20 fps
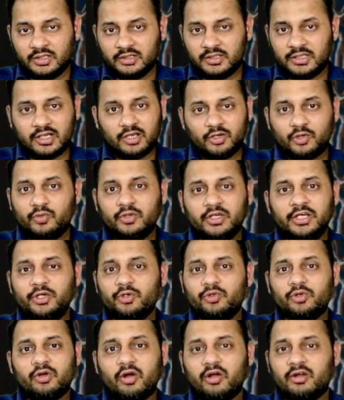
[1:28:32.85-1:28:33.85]
There are only
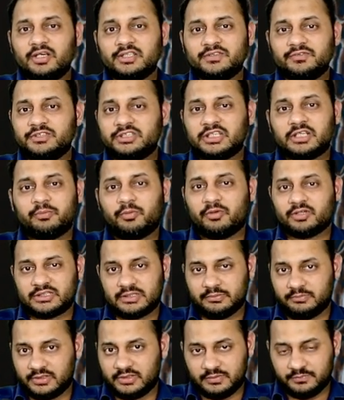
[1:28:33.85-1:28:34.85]
2 collars which are
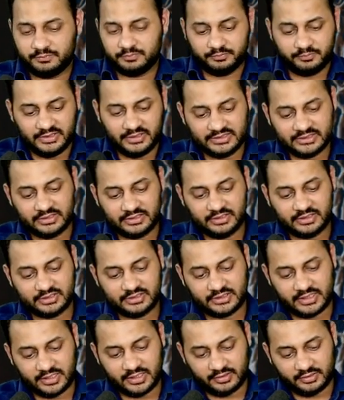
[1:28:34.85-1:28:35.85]
possible. Please
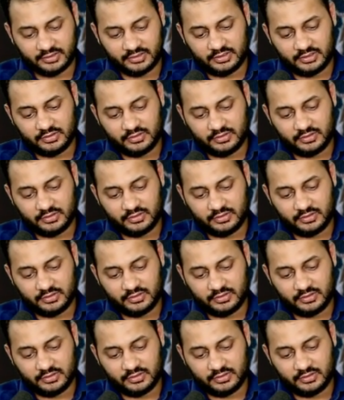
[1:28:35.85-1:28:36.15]
understand.